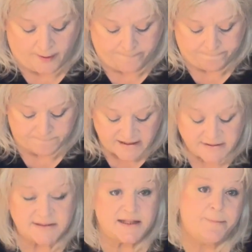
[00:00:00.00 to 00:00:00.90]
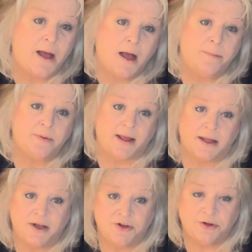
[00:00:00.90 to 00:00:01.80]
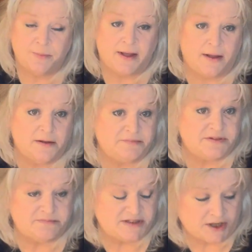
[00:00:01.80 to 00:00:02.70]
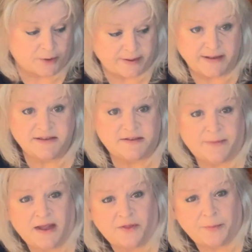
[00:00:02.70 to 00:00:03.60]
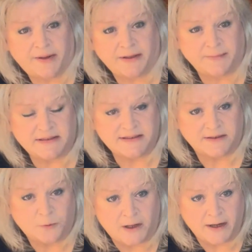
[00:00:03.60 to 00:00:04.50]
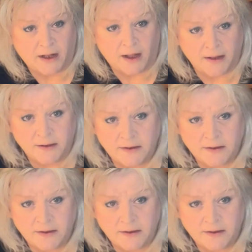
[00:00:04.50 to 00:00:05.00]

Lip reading: Mix them up like I do my TLPs and my other pigments and whatnot.